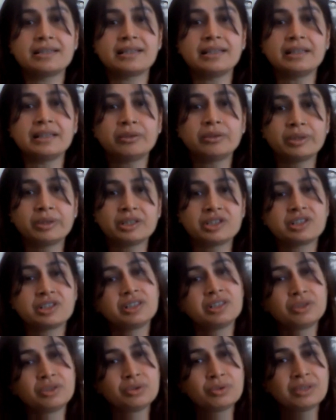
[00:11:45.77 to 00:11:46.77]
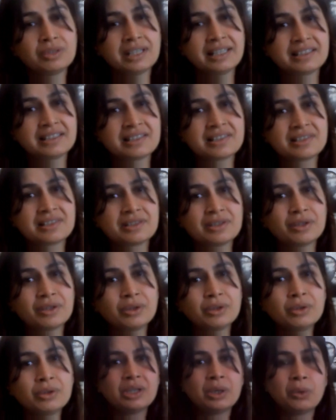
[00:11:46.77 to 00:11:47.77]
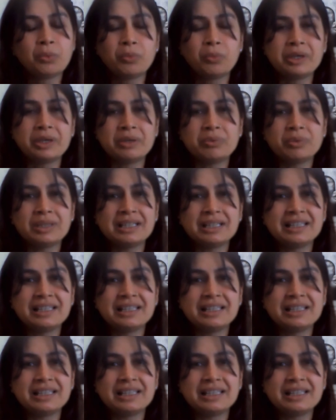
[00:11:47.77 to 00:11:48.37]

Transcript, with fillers: If anyone has any question, do let we us know.